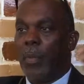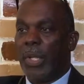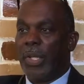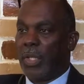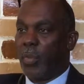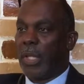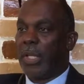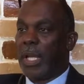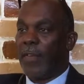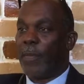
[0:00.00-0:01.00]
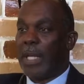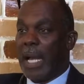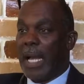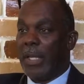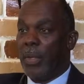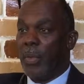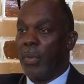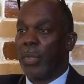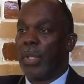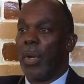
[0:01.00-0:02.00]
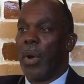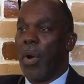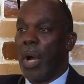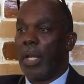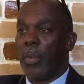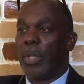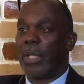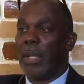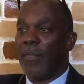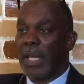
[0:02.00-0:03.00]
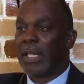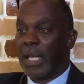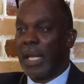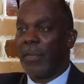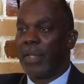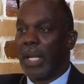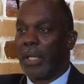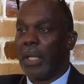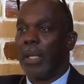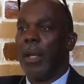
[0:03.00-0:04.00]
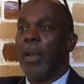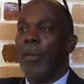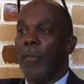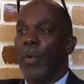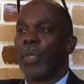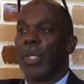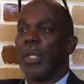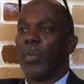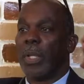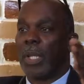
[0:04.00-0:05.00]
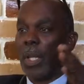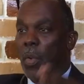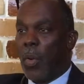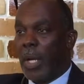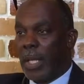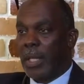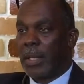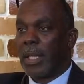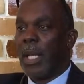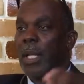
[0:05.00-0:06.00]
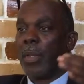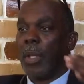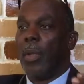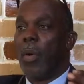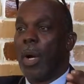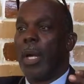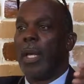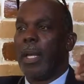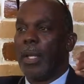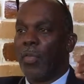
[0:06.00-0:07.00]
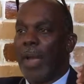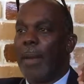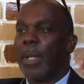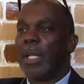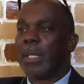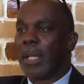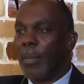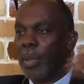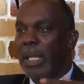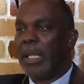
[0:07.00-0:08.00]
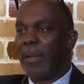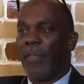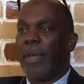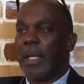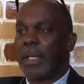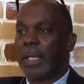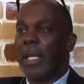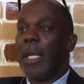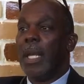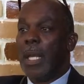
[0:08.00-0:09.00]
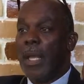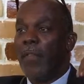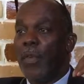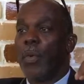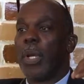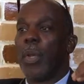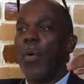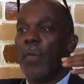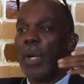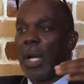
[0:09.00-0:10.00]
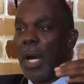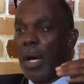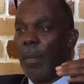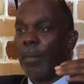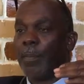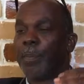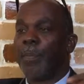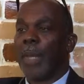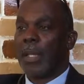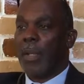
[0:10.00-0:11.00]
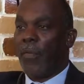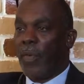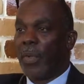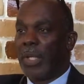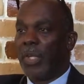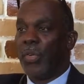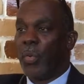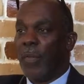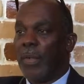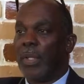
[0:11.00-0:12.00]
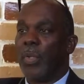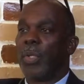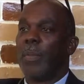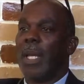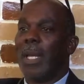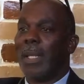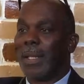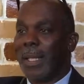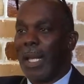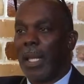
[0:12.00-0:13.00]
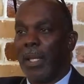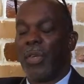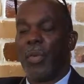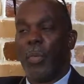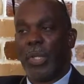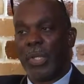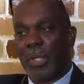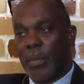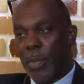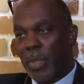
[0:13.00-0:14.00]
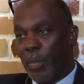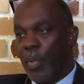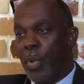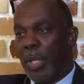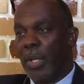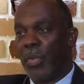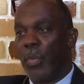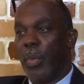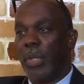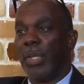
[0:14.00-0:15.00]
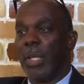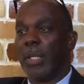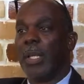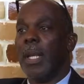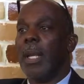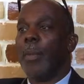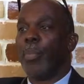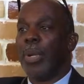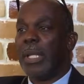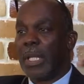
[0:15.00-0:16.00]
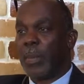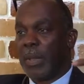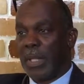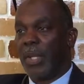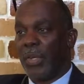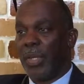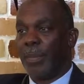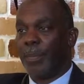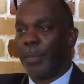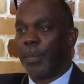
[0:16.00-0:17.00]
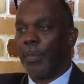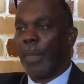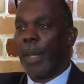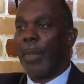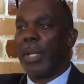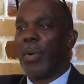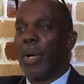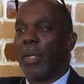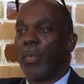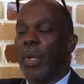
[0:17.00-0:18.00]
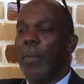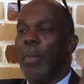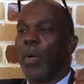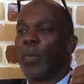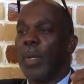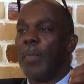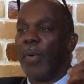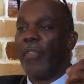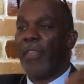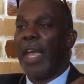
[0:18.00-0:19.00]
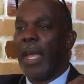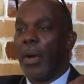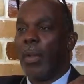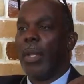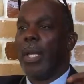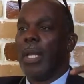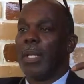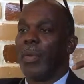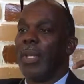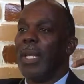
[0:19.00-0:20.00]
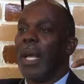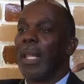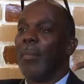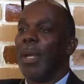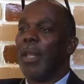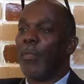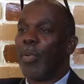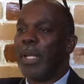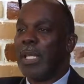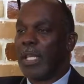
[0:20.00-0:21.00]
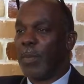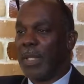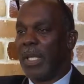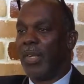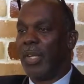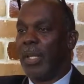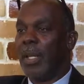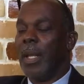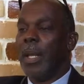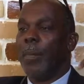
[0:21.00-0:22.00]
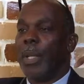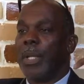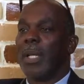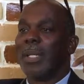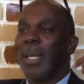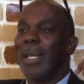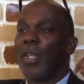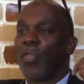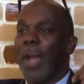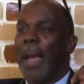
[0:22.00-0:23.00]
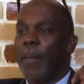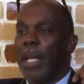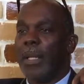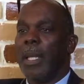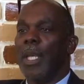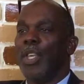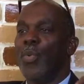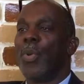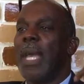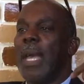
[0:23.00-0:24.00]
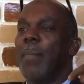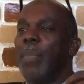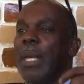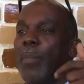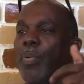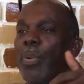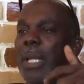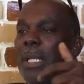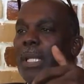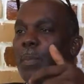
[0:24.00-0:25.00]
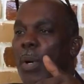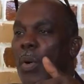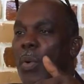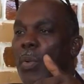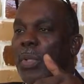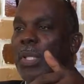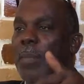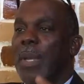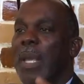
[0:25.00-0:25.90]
which is what the FBI use or argue is an investigative technique, versus what the law is. The law, entrapment is a complete defense. If you can overcome the first issue of inducement and the second issue, which is the most important issue, which is predisposition. Because where most people fail is on the element of predisposition. Because in entrapment, you can't be predisposed to